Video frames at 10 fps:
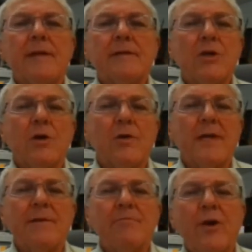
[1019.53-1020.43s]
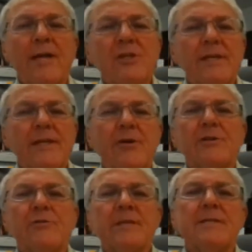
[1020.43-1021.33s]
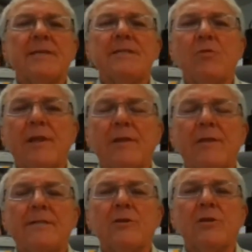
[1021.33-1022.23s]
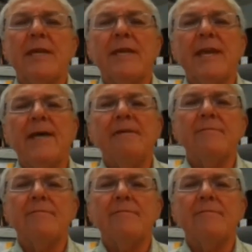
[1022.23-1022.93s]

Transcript: So again, branching characteristics, one of the things they're looking at,